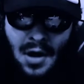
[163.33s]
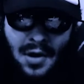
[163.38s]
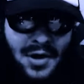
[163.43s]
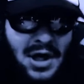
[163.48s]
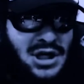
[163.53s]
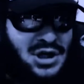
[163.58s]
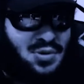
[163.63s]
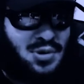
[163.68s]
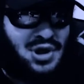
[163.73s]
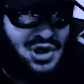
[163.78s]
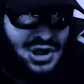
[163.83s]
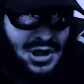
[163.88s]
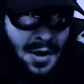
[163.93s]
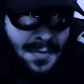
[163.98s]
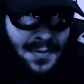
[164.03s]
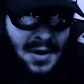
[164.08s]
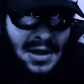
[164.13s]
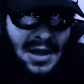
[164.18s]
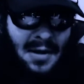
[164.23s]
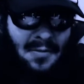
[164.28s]
This was
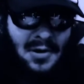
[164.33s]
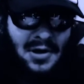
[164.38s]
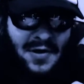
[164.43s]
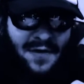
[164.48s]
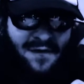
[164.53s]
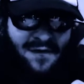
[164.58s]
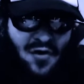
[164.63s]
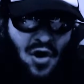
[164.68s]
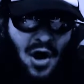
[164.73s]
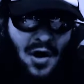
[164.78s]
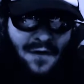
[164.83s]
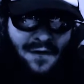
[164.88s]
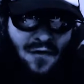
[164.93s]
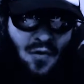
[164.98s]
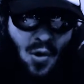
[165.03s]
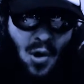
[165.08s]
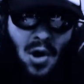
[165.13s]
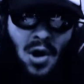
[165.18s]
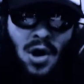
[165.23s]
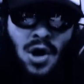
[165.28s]
something that was fought
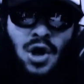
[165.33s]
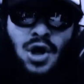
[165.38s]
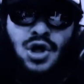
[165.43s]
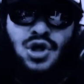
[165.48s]
for